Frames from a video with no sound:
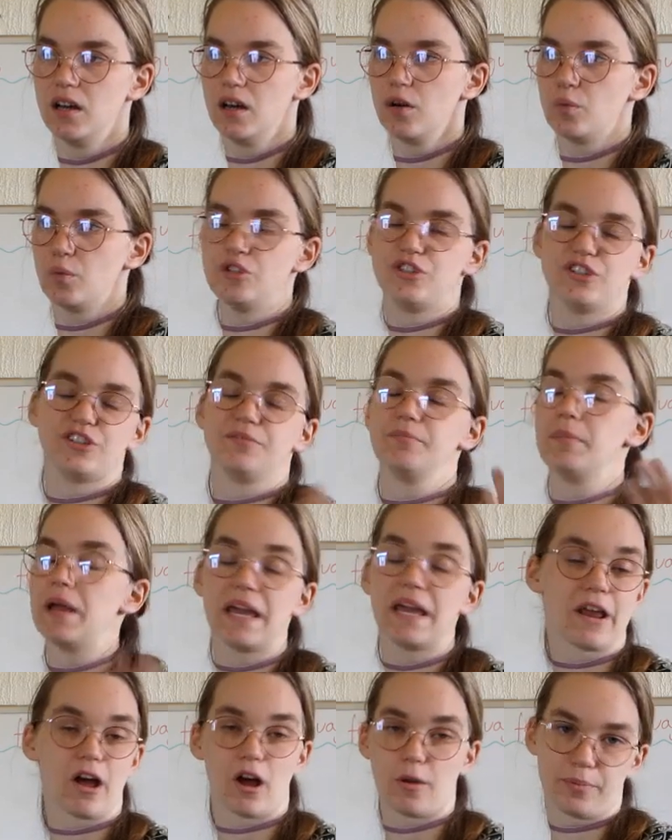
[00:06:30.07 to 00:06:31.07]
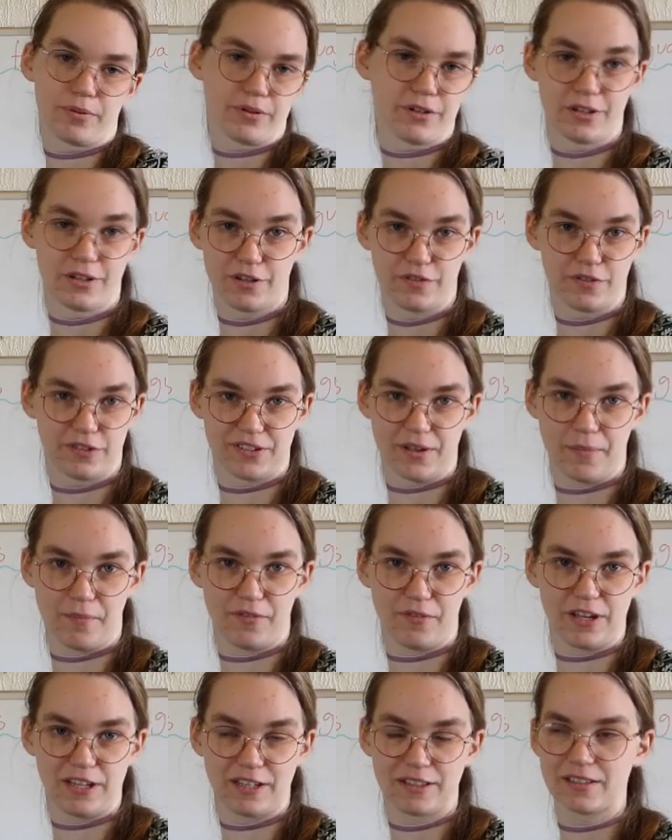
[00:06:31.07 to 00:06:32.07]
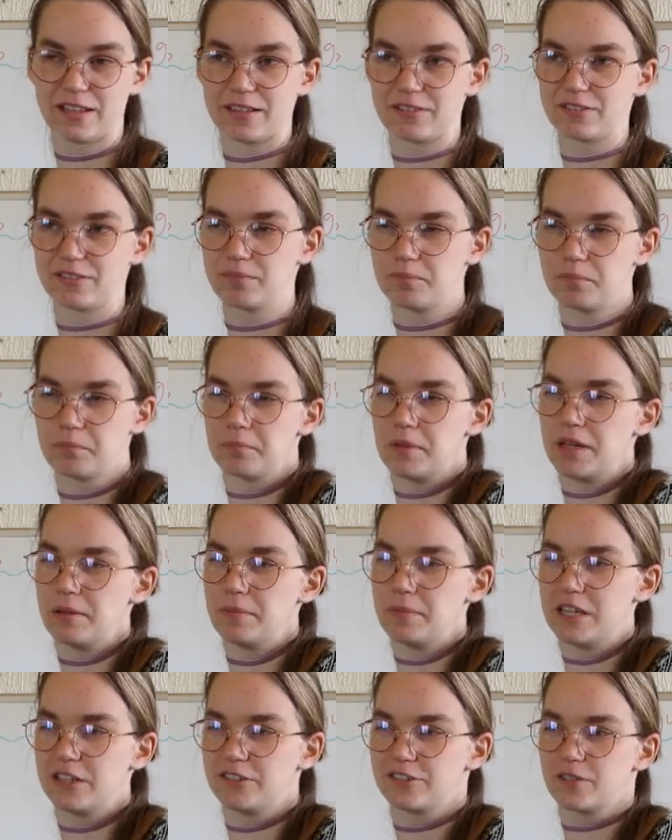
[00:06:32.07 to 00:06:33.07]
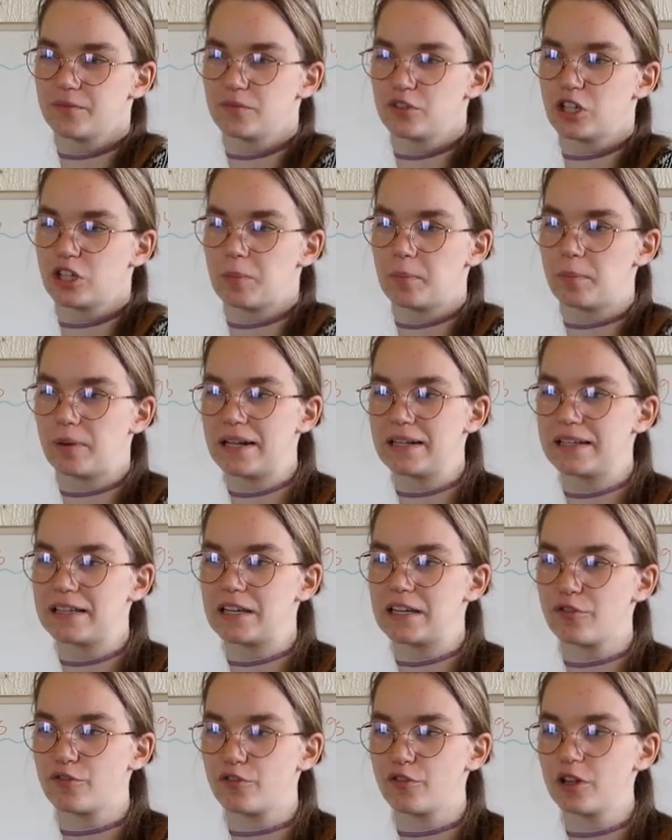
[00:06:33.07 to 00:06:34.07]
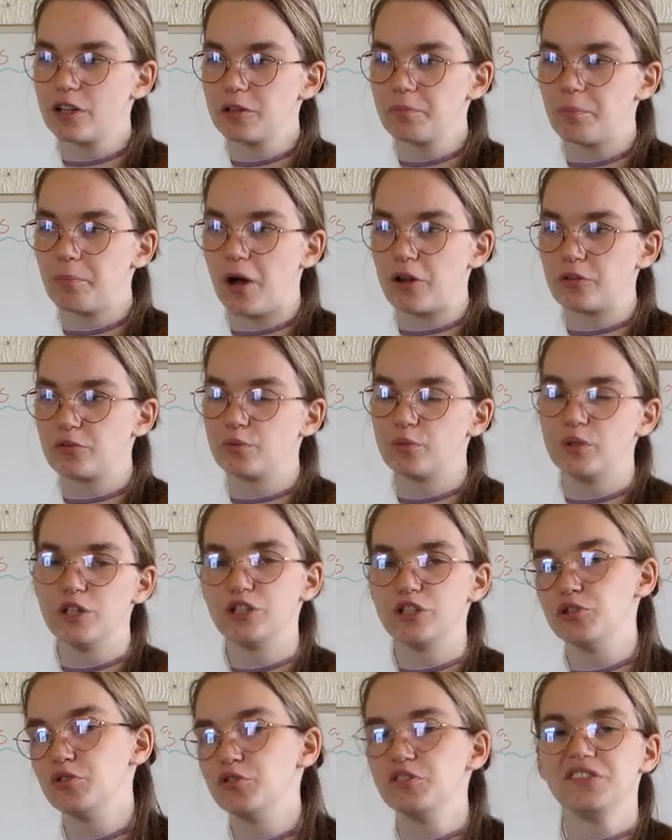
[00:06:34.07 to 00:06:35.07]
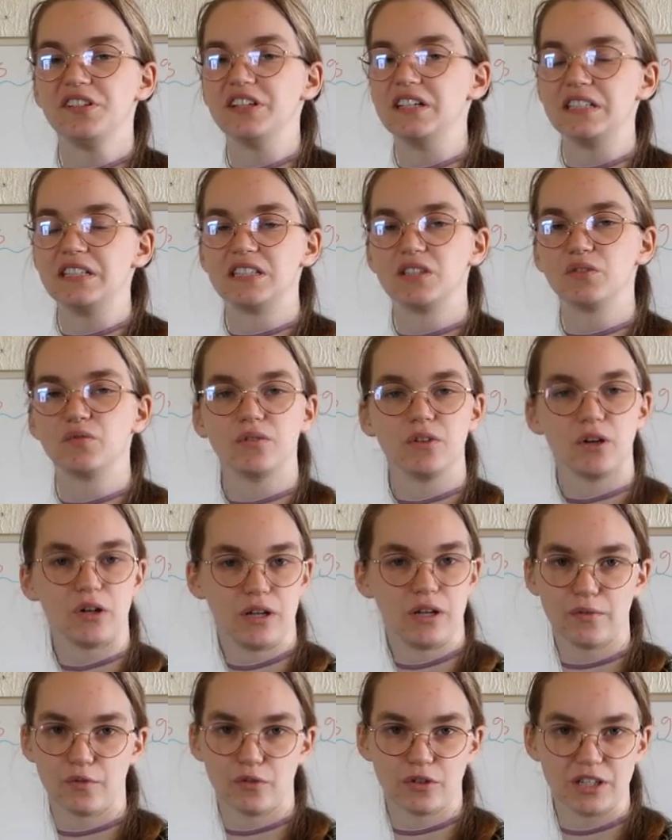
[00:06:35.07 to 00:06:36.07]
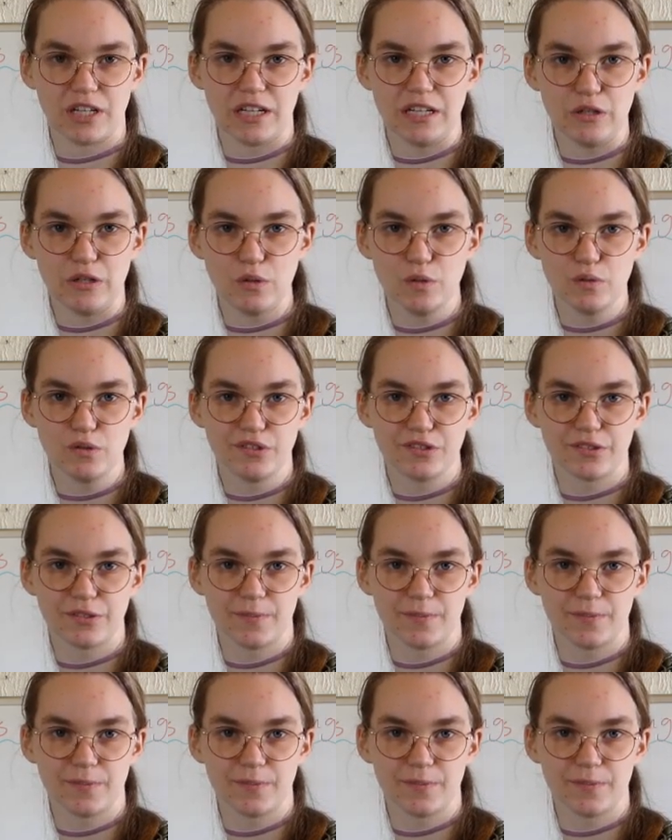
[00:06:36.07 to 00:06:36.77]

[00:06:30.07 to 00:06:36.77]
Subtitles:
we just made up for something that may mean something completely different, but we use it for everyday use